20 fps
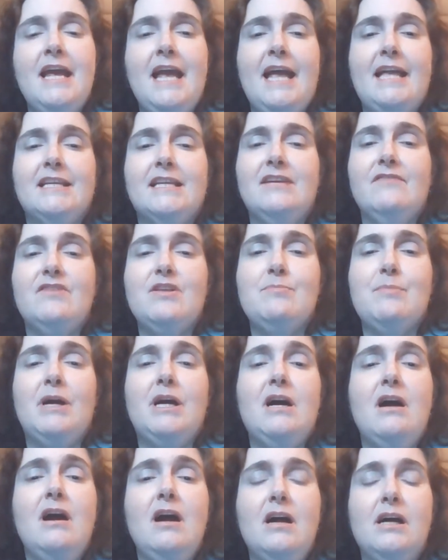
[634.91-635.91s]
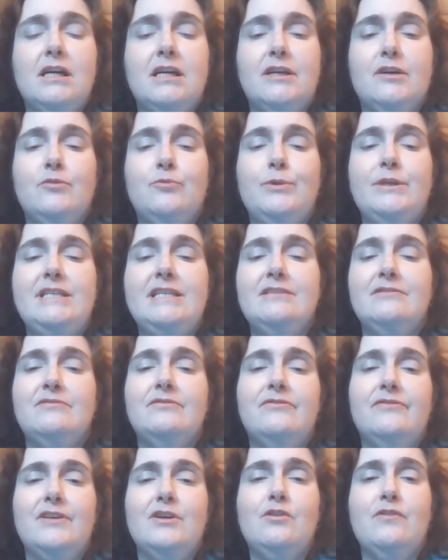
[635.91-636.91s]
and give them a hug. We didn't
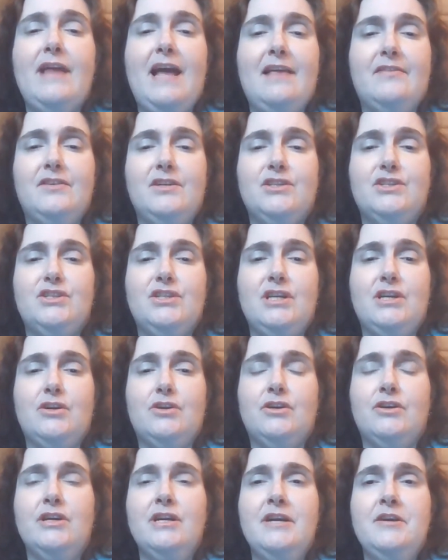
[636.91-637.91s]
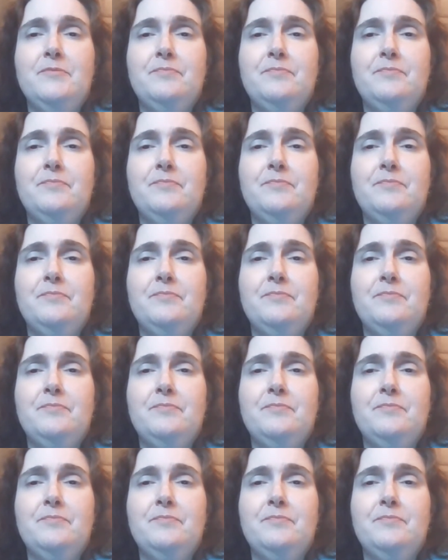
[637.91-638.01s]
feel that this year.